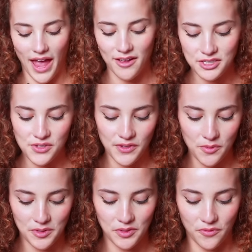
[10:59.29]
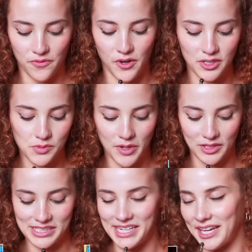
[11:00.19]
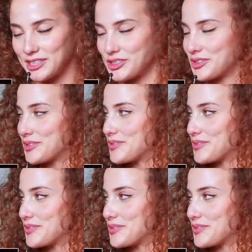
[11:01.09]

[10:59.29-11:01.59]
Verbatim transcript: How did you feel when you first went on stage?